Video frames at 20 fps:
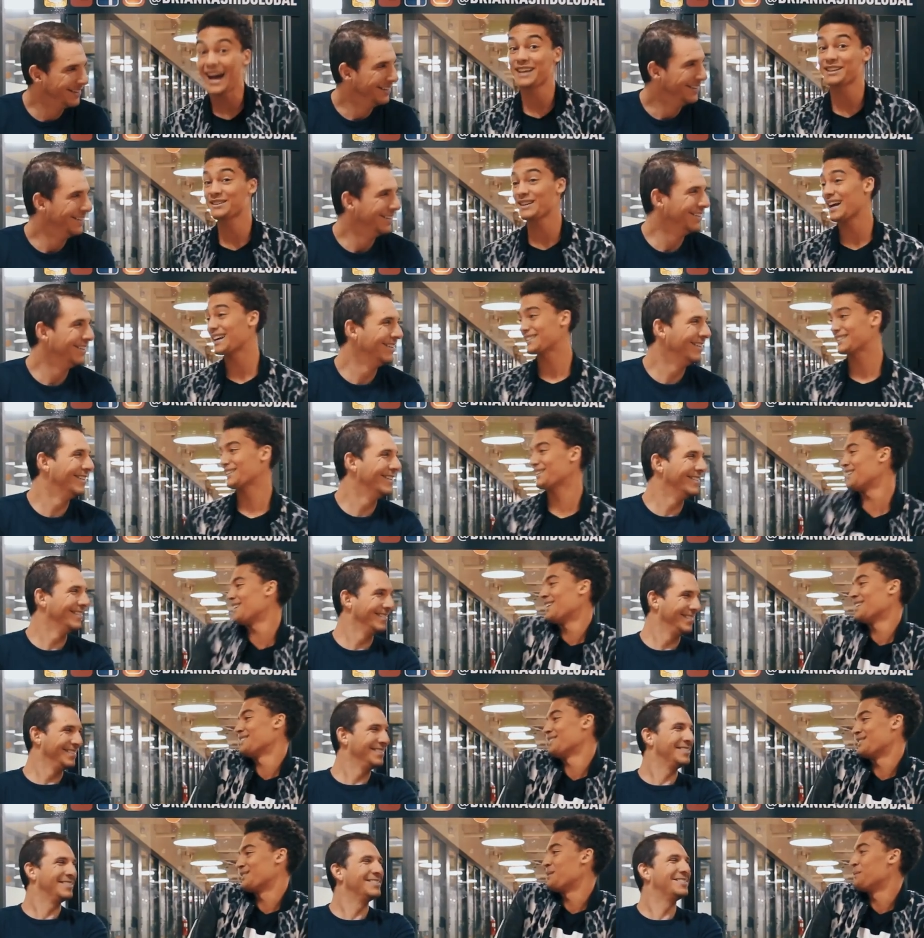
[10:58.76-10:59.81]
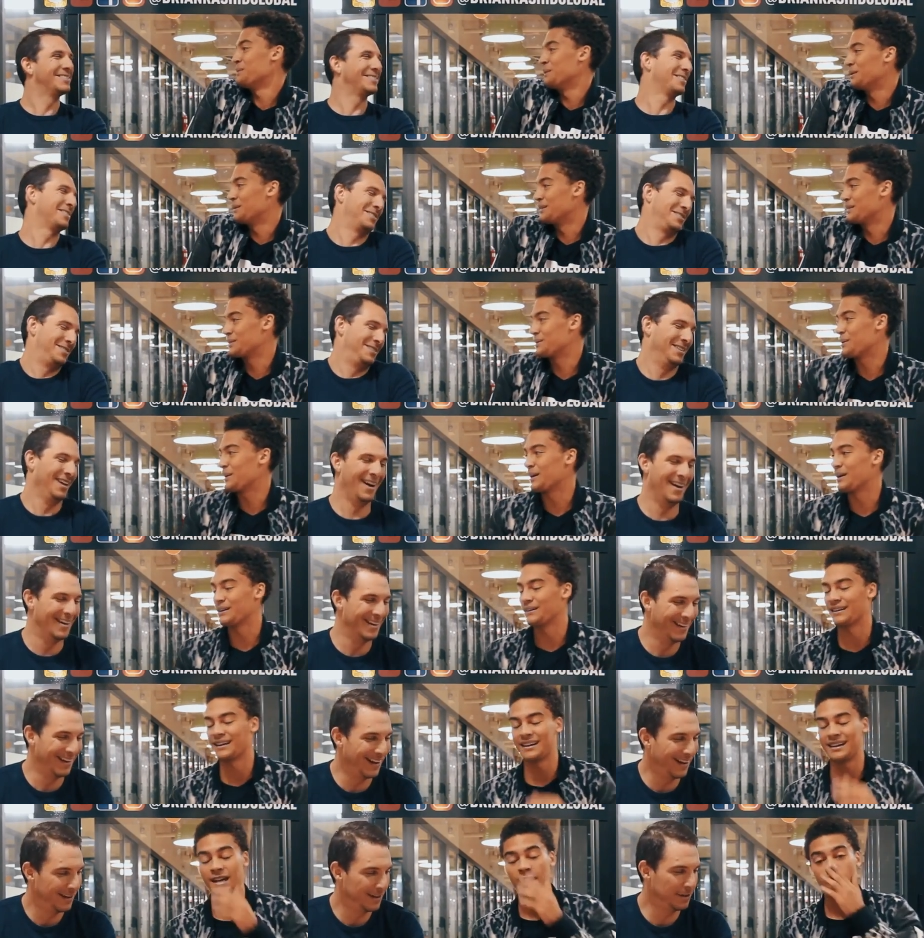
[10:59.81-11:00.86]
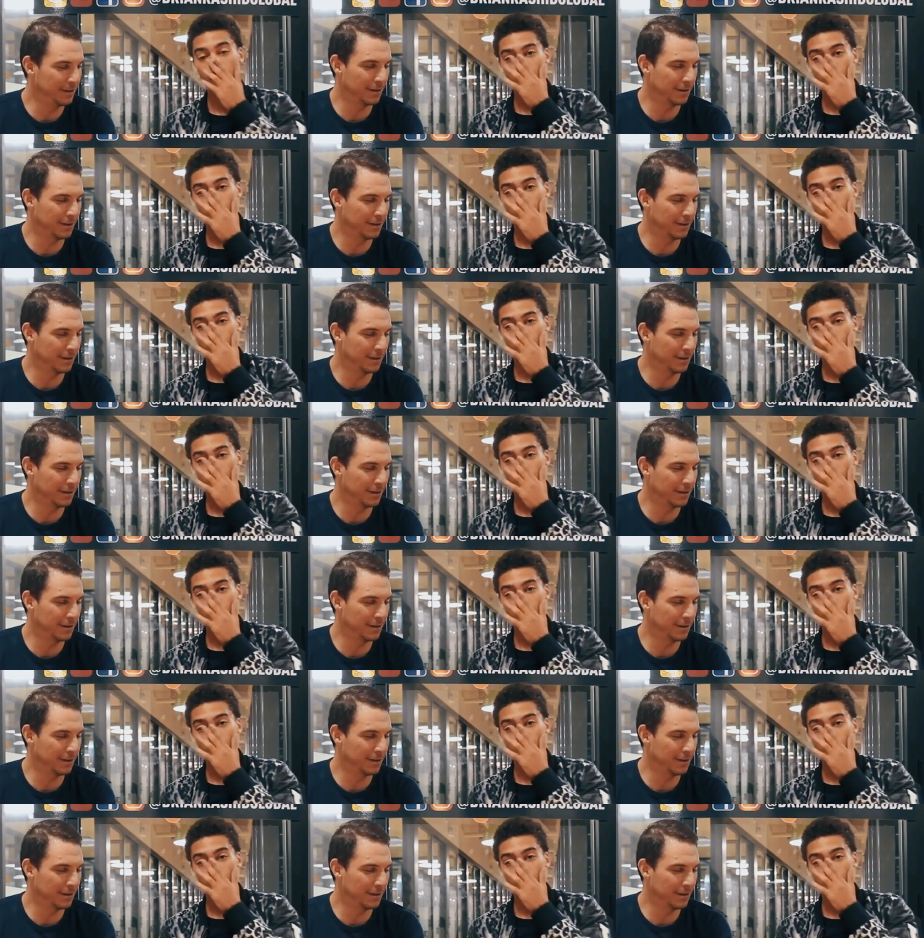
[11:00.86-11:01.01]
Speaker 1: I should actually call it just community squared, right?